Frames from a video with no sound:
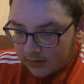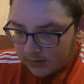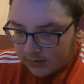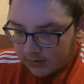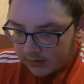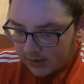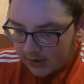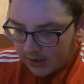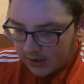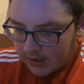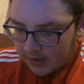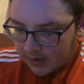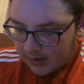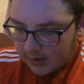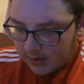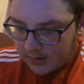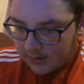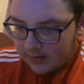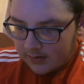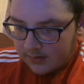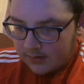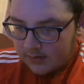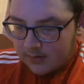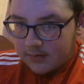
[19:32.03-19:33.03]
Yeah.
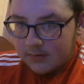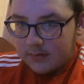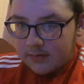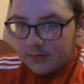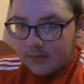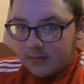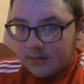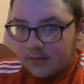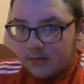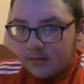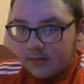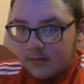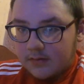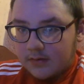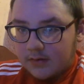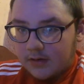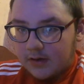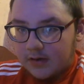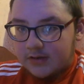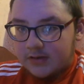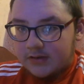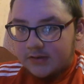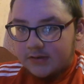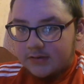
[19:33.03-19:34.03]

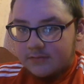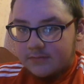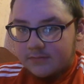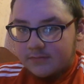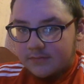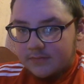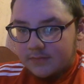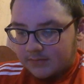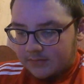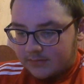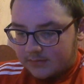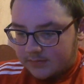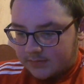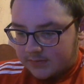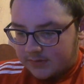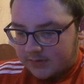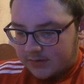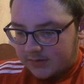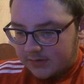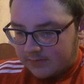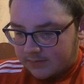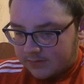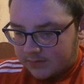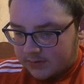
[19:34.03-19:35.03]
I'll just
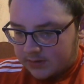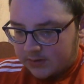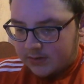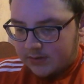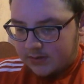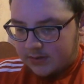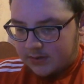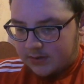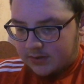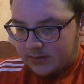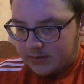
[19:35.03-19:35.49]
see what's on it.